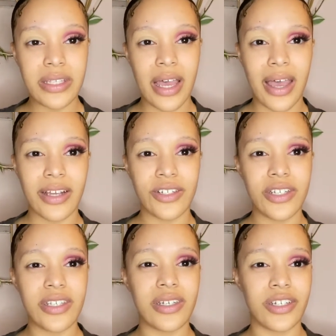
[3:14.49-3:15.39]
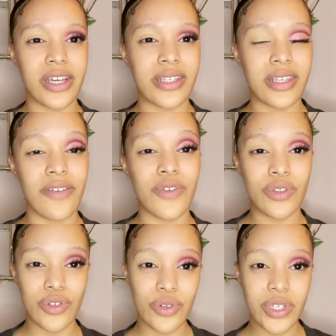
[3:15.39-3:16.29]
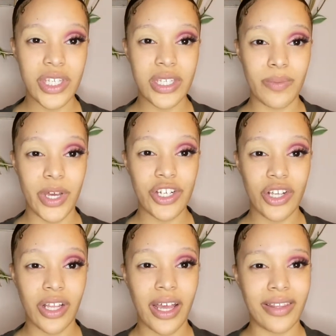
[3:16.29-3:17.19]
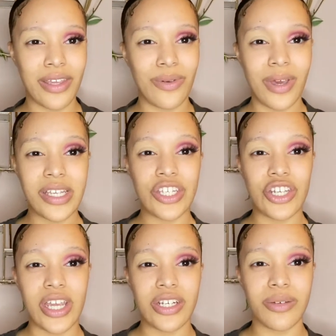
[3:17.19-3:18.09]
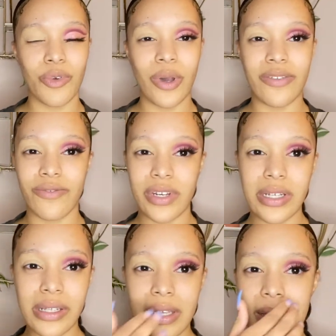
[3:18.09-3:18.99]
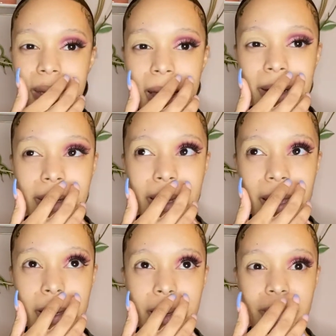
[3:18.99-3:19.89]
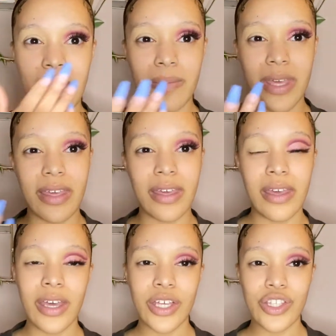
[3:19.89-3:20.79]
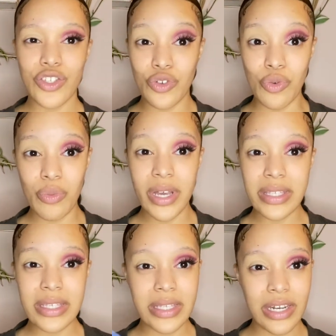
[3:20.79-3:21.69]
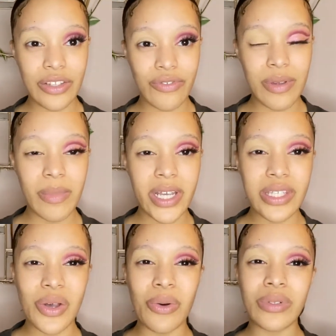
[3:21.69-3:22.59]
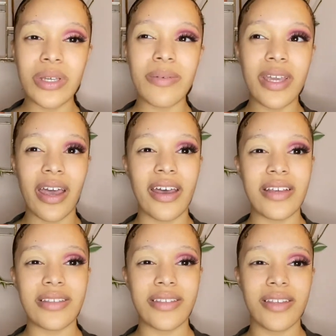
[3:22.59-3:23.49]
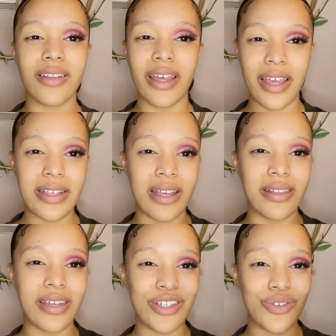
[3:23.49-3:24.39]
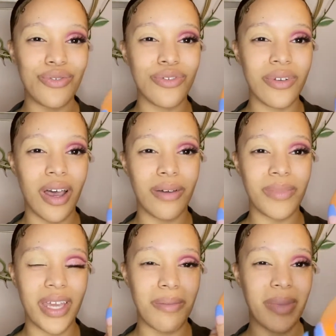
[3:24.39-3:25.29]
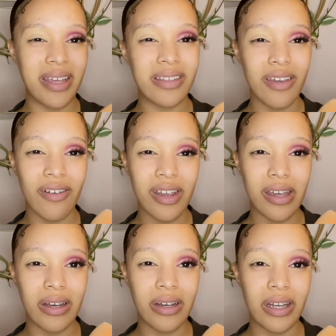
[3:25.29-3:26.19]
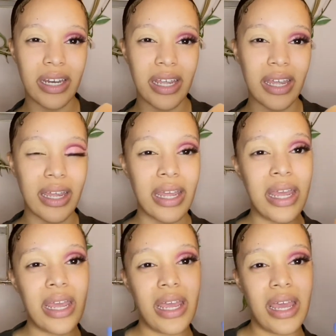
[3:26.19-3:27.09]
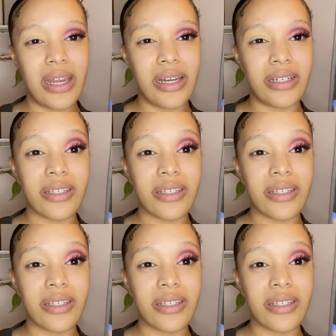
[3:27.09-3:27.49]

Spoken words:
I actually suggest, if you do use the sponge a lot, that you guys change them quite frequently, kind of like maybe 2 months instead of 3 months, only because like I said, they do get bacteria on it, and